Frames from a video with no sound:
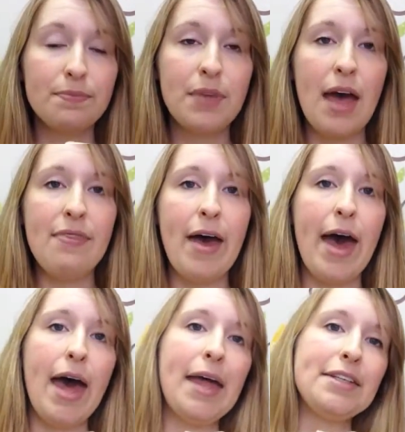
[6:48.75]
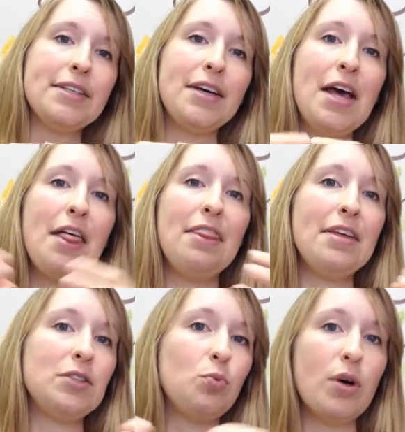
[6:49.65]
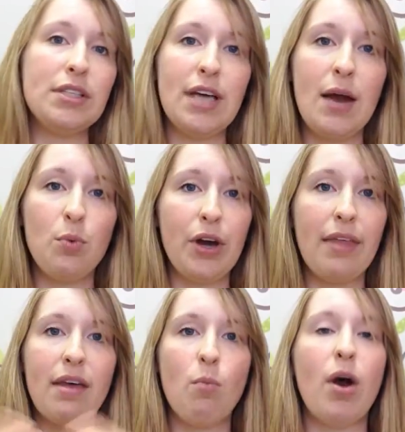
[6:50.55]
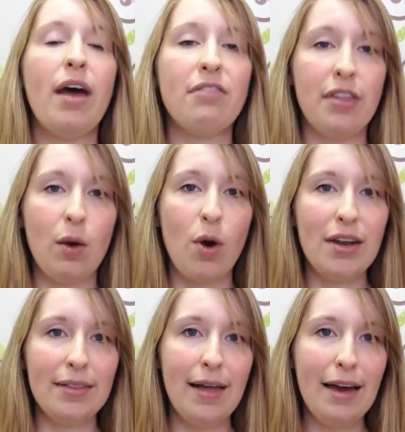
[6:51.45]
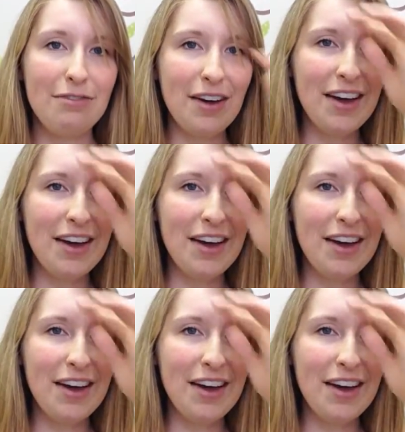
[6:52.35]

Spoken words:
and that this one sign will get them whatever they want in life,